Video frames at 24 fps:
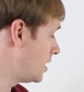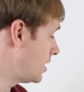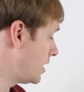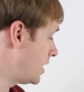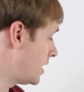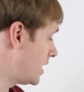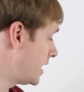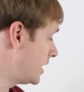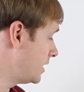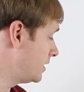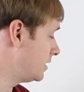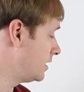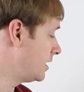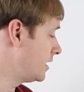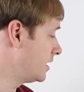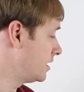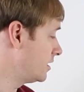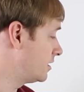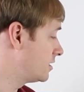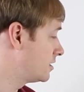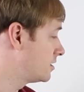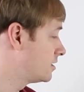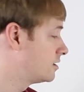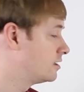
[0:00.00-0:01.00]
I
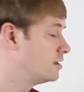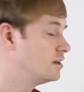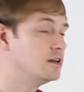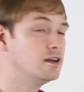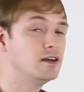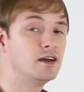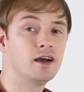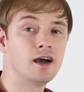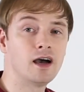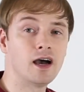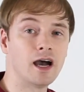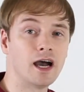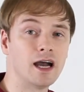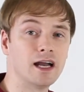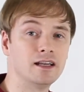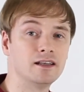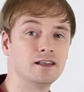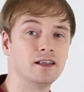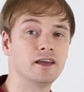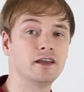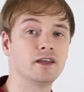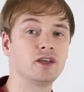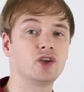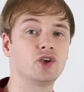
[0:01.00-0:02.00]
like
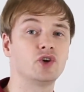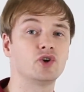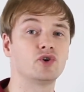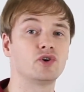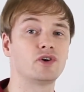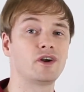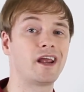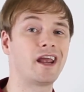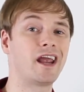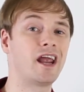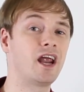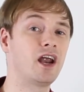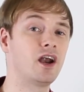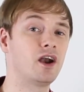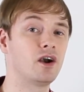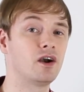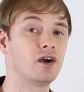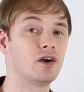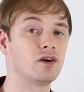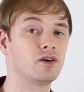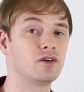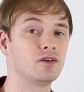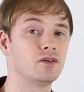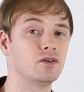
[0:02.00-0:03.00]
your
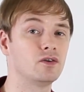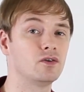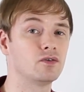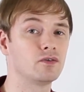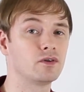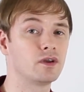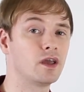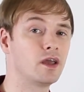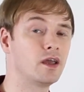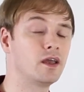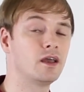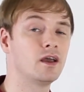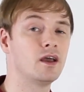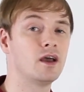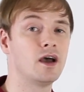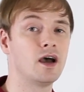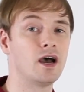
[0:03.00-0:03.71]
hair, okay?